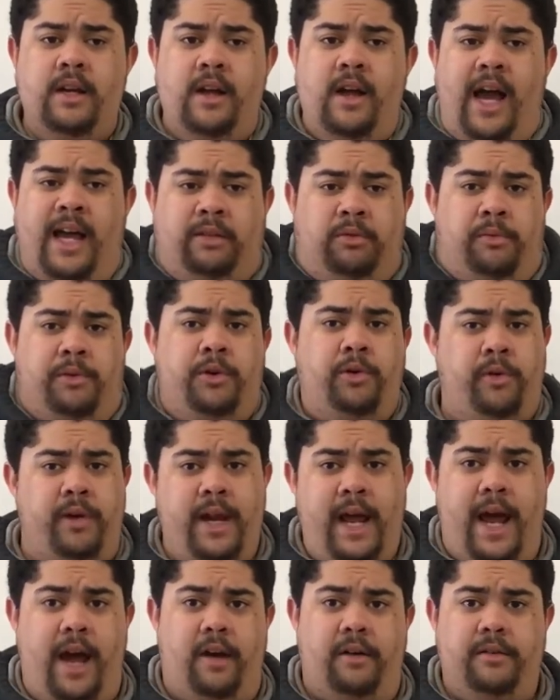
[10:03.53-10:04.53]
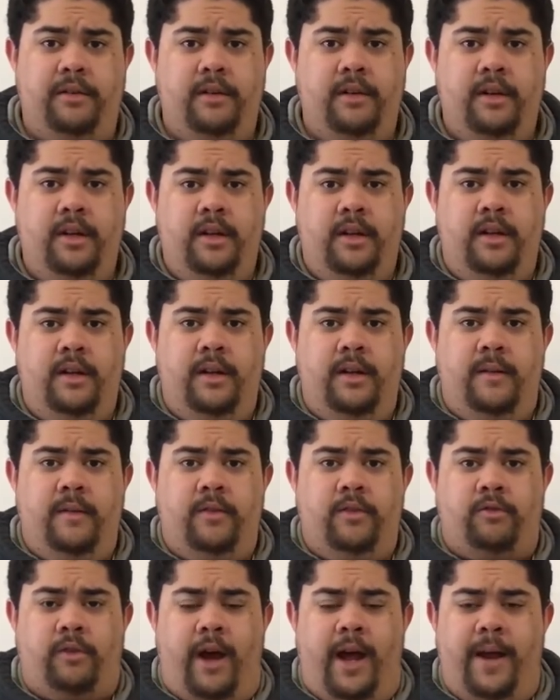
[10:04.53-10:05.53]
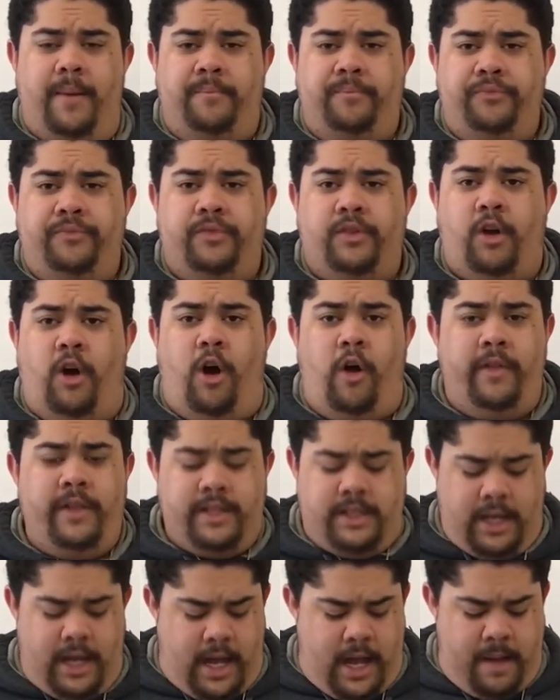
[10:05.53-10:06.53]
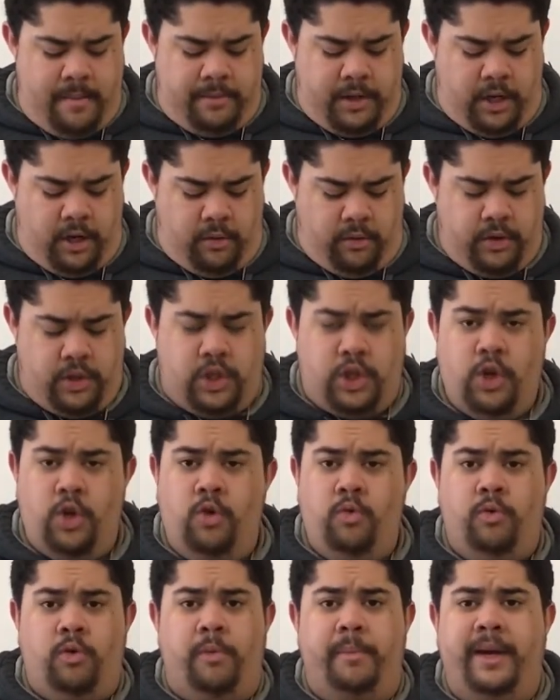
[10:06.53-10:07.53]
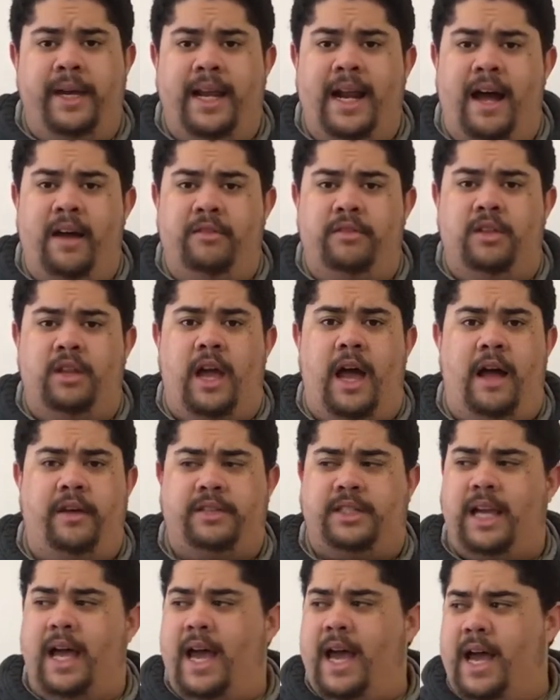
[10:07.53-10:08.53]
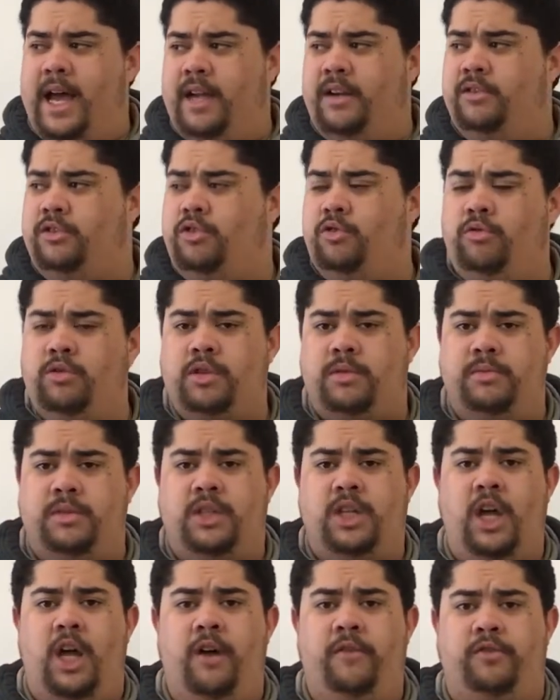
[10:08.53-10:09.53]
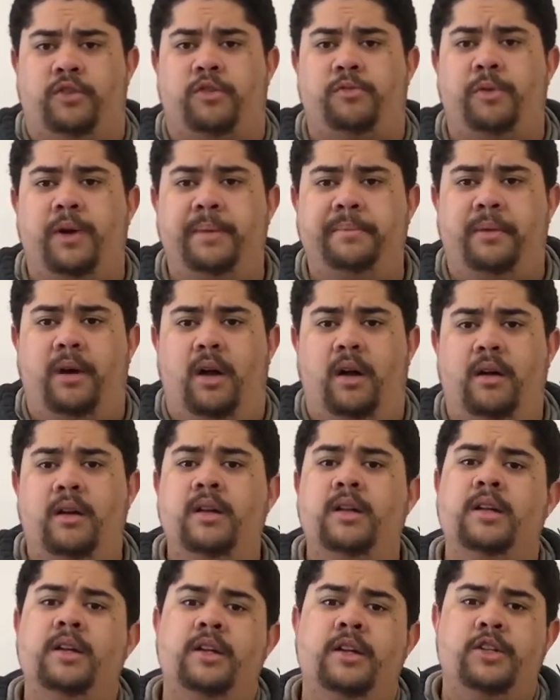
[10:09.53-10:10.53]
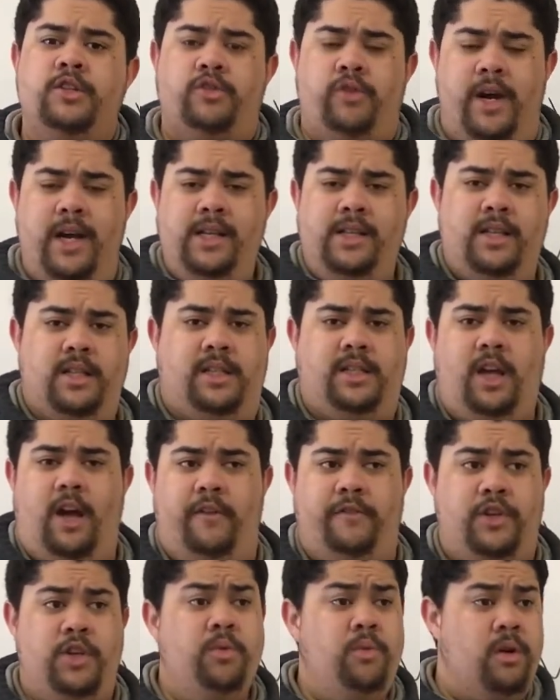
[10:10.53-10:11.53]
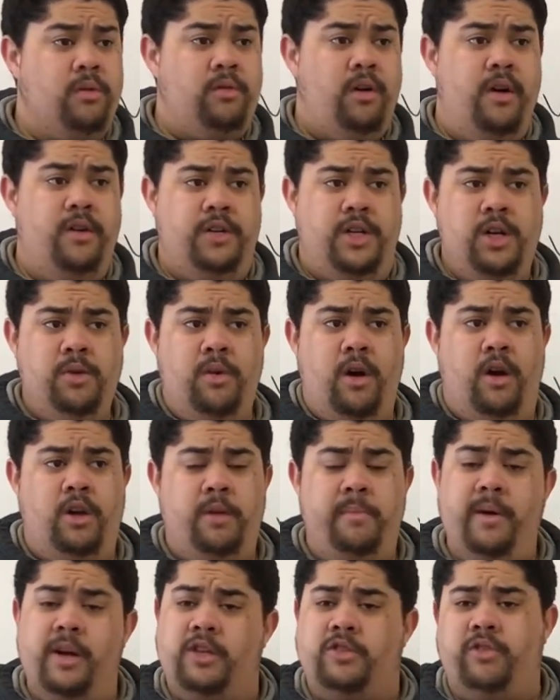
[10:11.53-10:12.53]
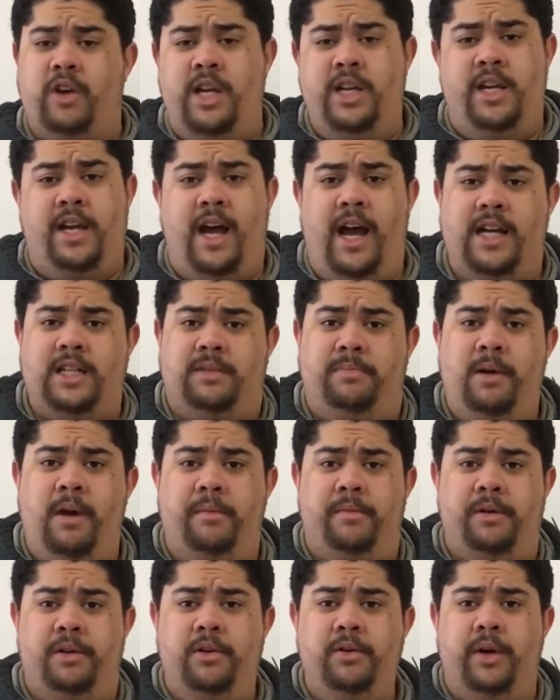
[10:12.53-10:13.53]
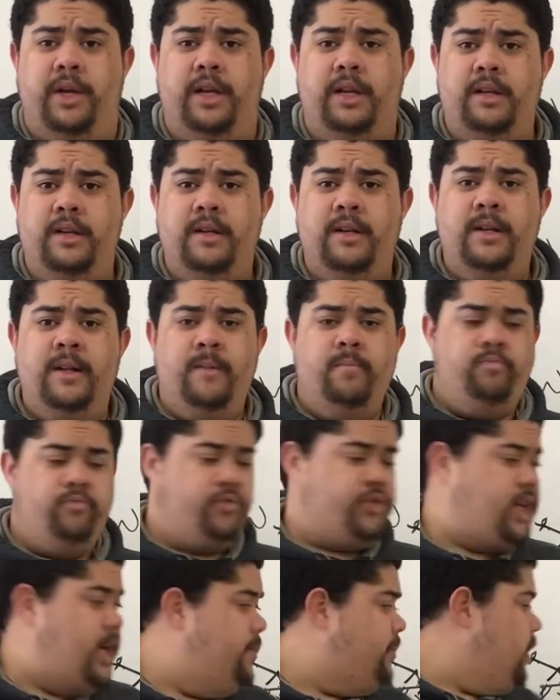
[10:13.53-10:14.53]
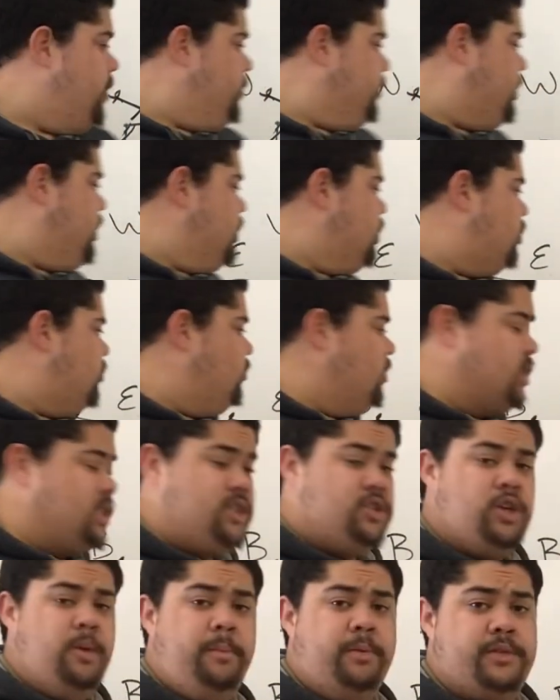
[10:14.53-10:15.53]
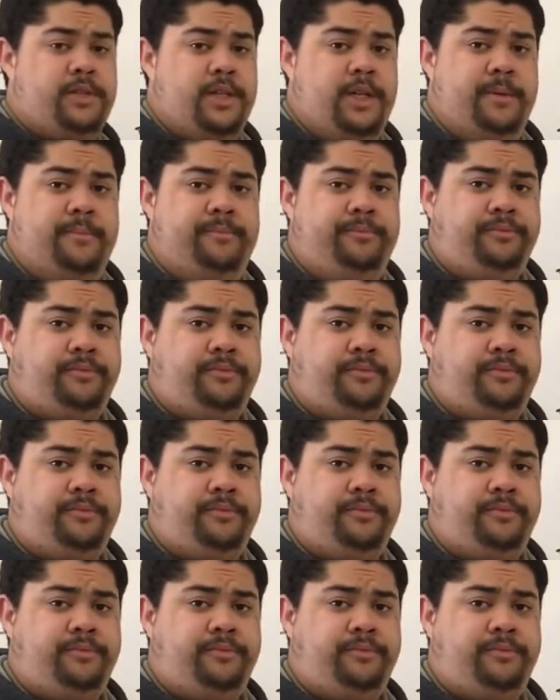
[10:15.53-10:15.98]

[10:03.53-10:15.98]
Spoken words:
That's what we're doing now, right? all this time, soon we're gonna be getting outside and doing some stuff for spring ball. Train this stuff. If you want to run duo, you better train you guys to be able to do it. Same thing with this triple team.